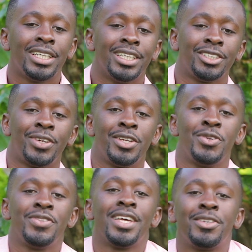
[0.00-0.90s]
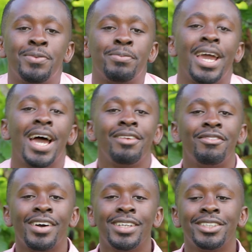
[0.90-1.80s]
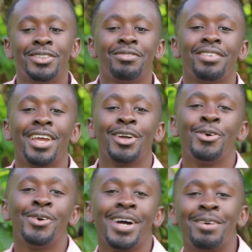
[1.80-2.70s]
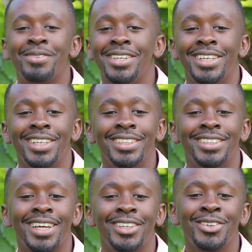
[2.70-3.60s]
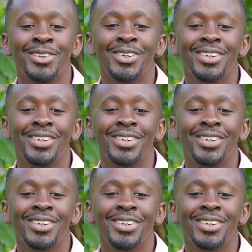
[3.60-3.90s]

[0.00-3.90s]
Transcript: I just tried to use that to my advantage of like, oh, I'm really injured, you